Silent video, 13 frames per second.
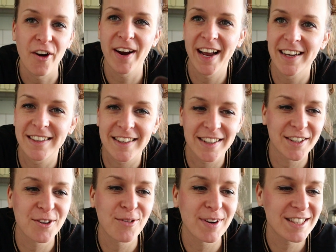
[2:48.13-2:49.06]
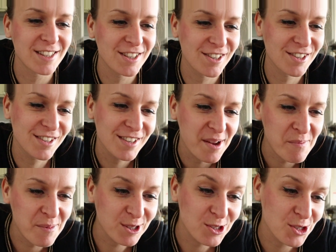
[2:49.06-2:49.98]
All right, question
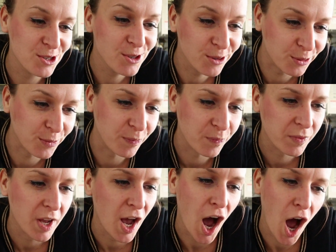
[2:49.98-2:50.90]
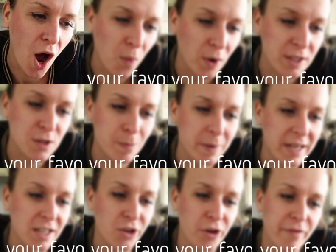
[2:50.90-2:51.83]
number two. What's
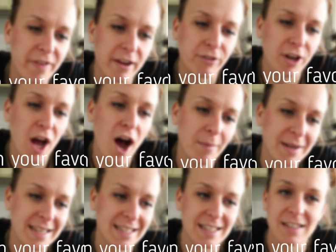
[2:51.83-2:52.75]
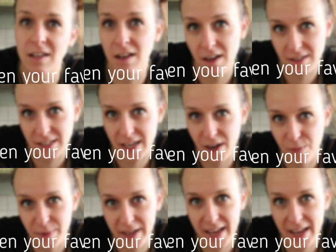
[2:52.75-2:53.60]
been your favorite hobby since the lockdown